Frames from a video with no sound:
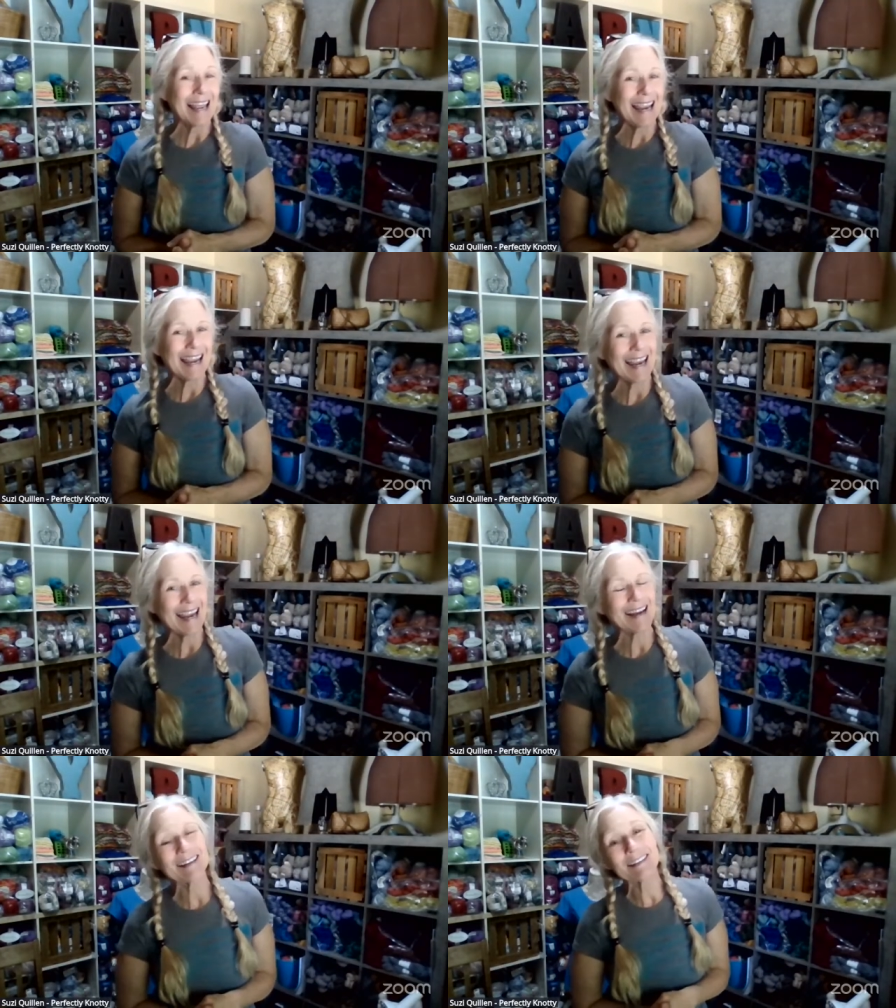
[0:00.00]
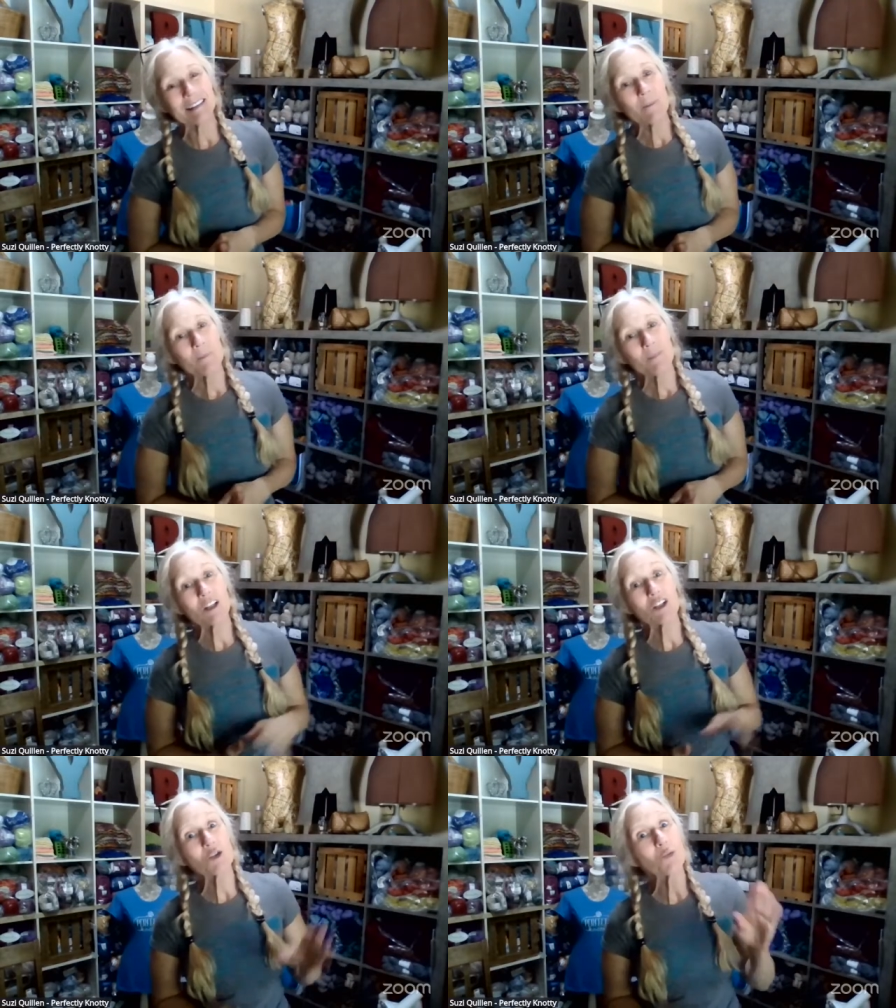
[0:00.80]
And
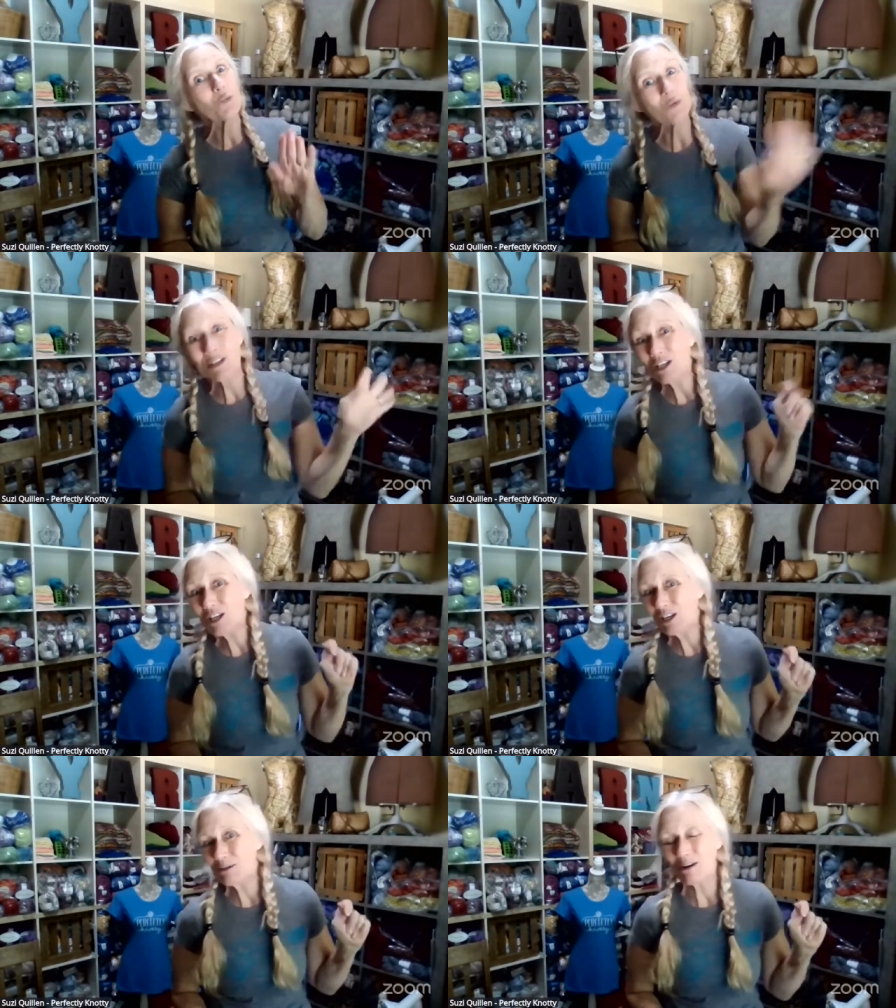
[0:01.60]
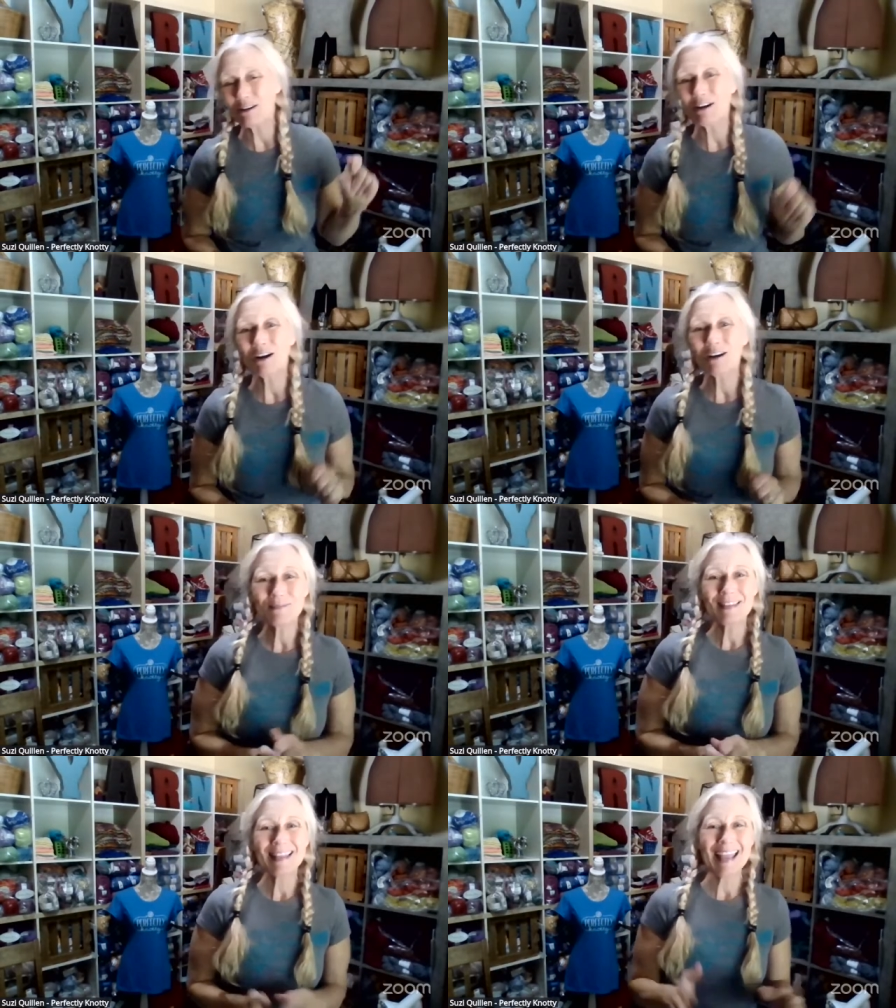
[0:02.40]
it's really cute on her.
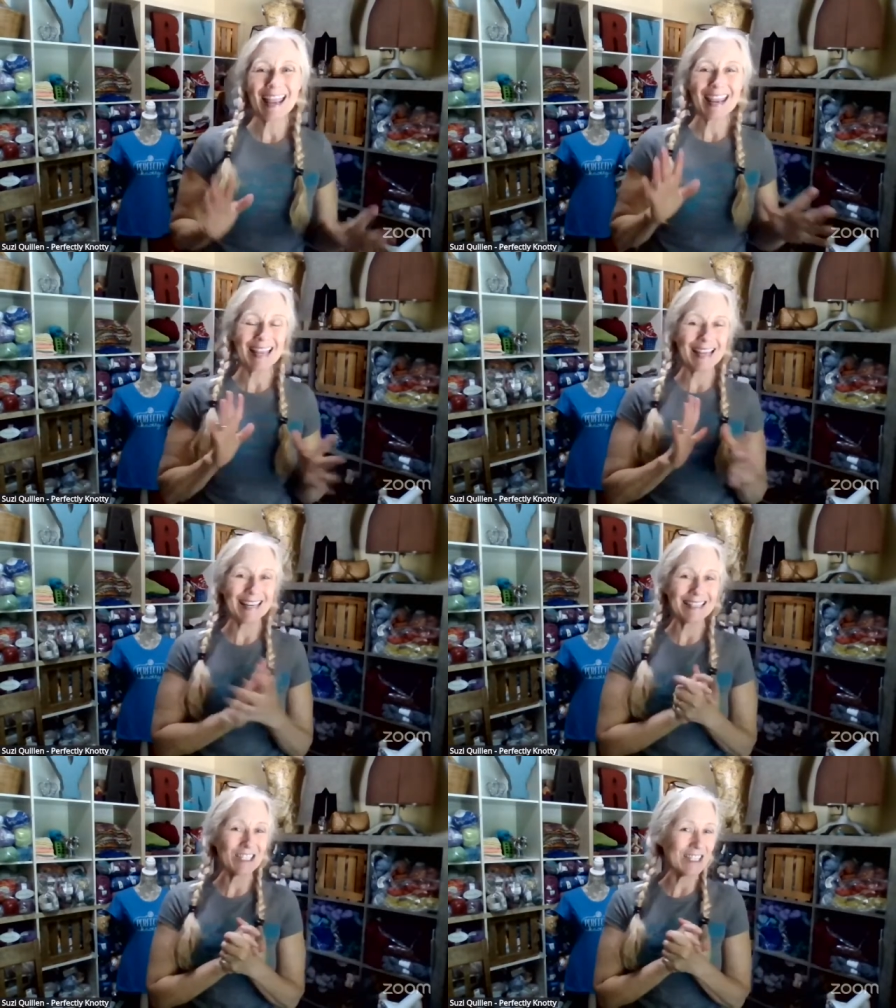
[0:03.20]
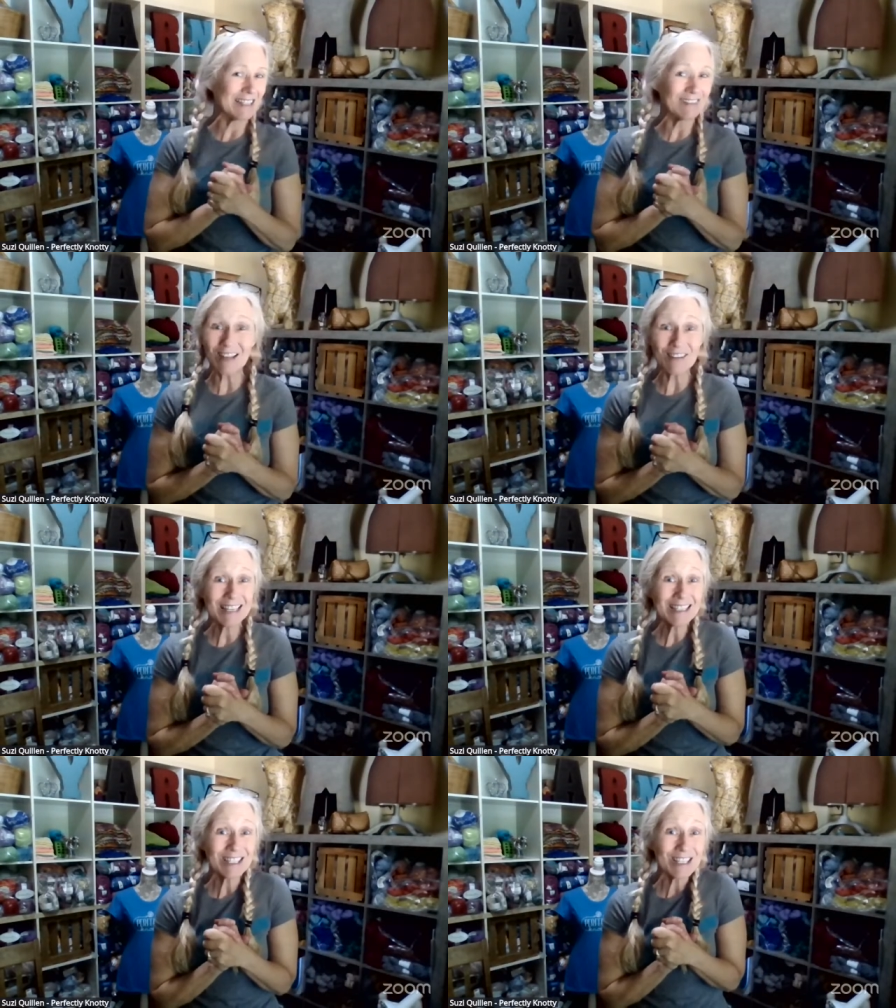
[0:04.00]
And she loves
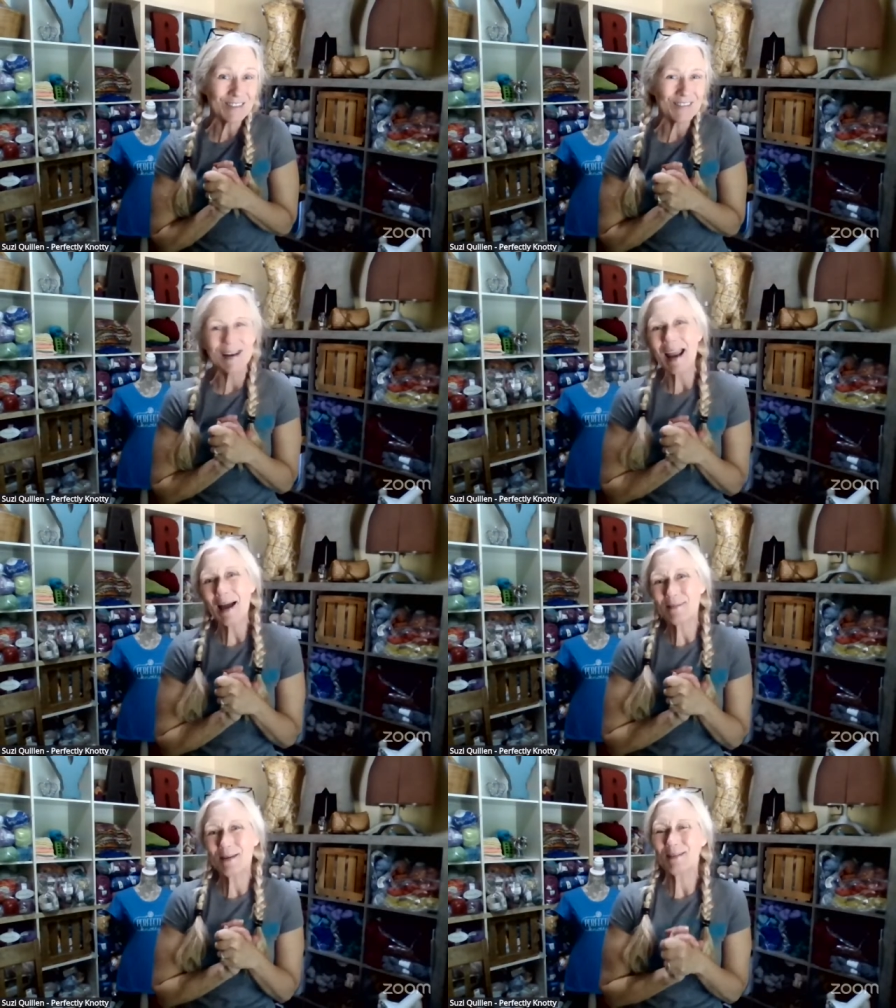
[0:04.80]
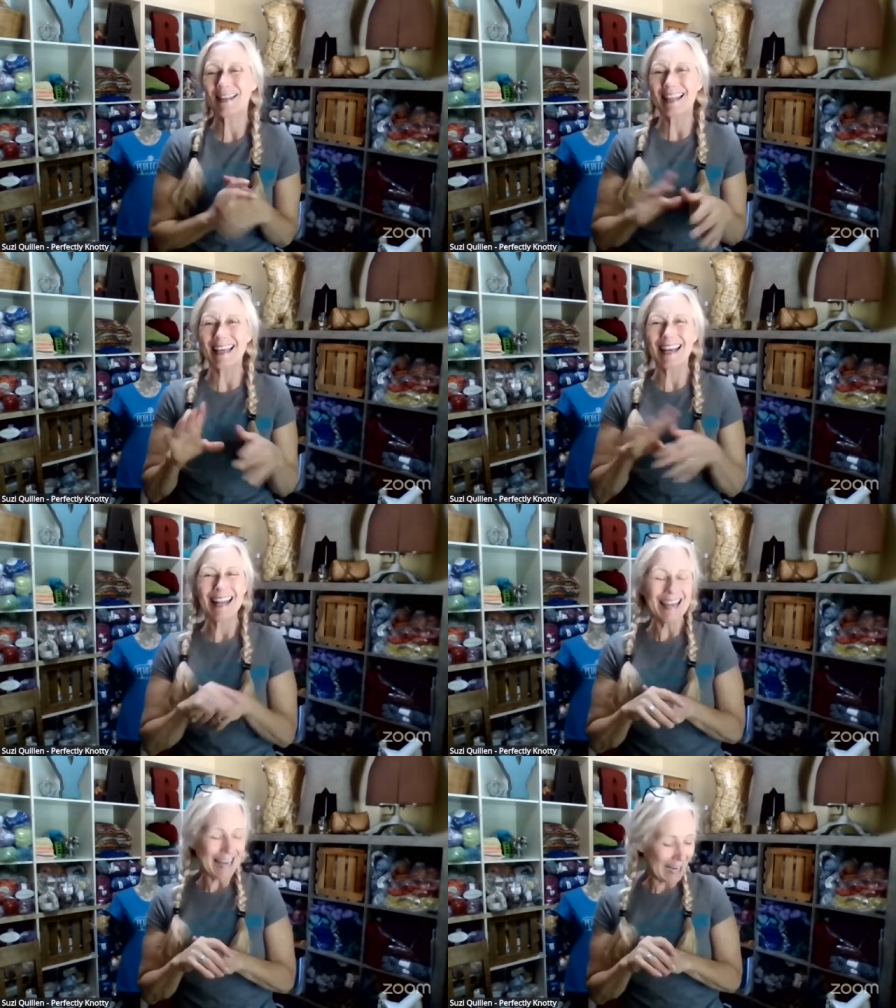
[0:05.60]
it. She's very happy with it.
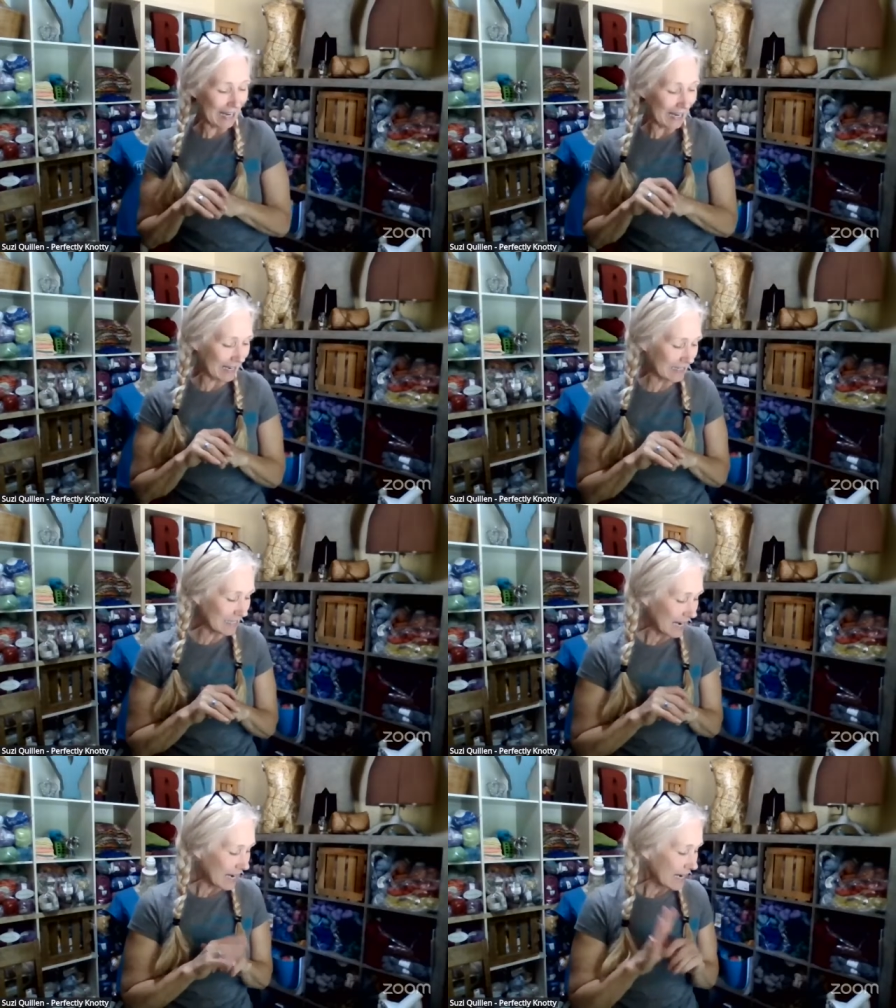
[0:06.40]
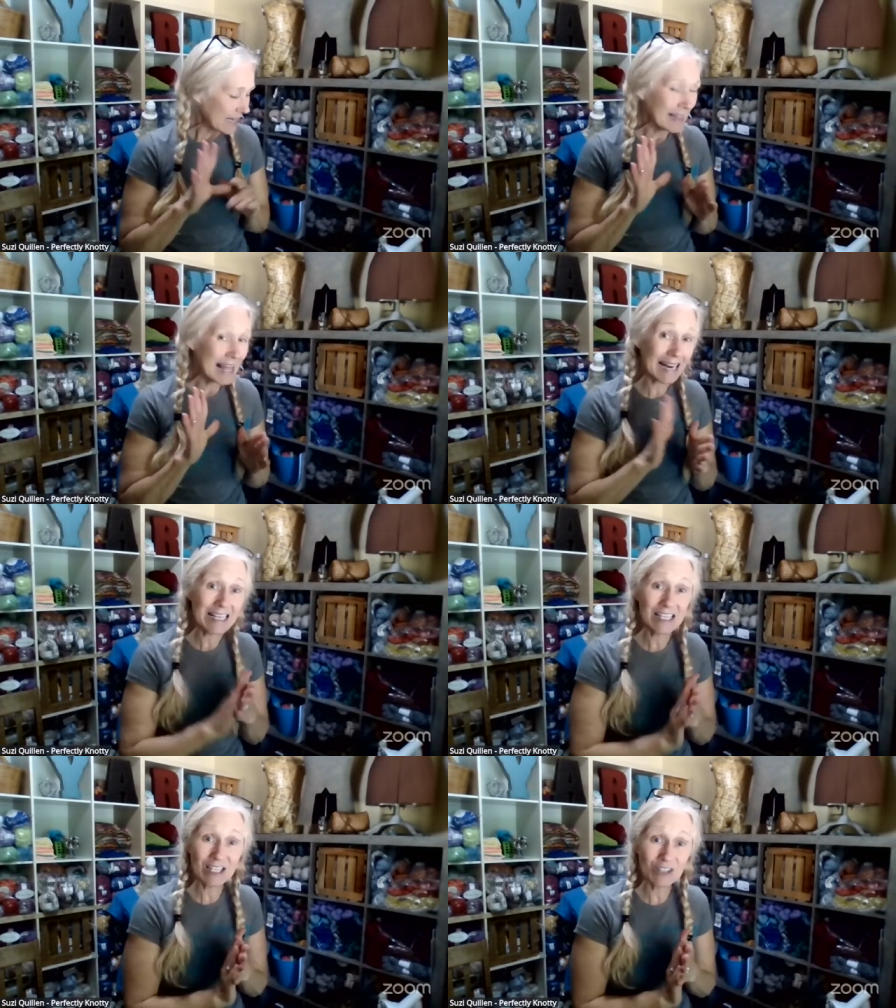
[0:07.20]
And then I
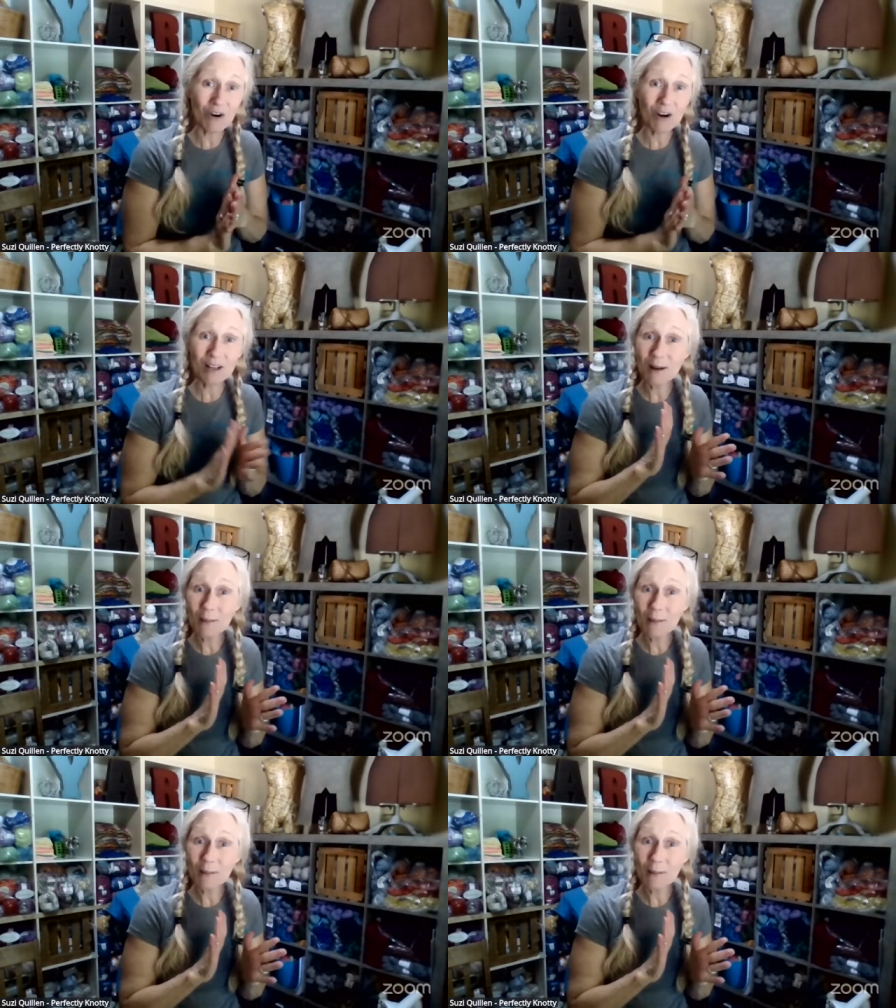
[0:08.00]
started